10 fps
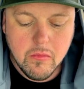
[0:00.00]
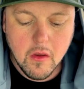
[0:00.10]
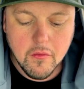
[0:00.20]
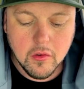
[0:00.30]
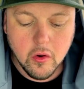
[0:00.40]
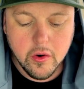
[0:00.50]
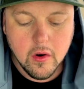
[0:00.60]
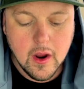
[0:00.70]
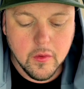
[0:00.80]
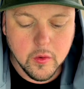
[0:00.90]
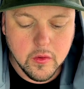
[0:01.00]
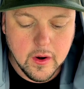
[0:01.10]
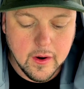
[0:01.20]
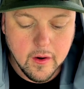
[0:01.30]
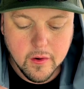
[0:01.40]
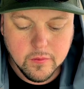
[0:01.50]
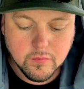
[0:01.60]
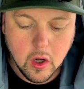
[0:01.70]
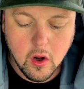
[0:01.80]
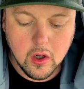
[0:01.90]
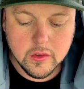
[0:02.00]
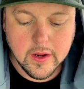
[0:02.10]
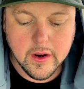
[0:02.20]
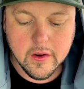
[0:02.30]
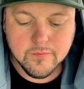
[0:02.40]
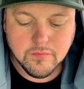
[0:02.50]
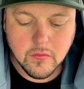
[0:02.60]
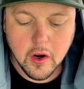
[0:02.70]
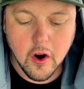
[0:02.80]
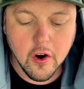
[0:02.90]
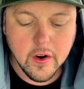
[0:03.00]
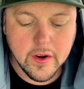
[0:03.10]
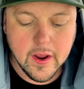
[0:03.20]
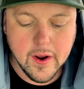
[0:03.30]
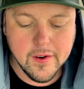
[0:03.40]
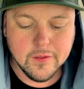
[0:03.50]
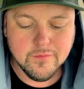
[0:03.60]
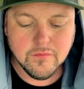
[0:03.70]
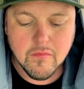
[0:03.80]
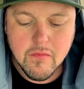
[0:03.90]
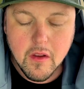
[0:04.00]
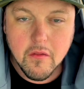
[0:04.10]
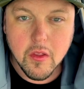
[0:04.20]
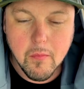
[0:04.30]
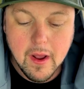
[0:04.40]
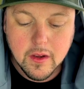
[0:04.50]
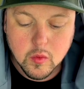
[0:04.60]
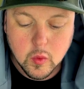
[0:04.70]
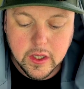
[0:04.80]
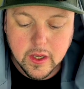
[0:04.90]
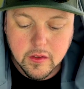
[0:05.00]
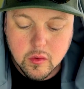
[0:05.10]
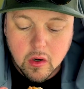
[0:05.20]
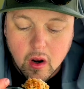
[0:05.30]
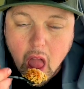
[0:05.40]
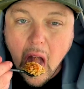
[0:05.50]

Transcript: floating around through the air all day, every day, for the past week, I swear.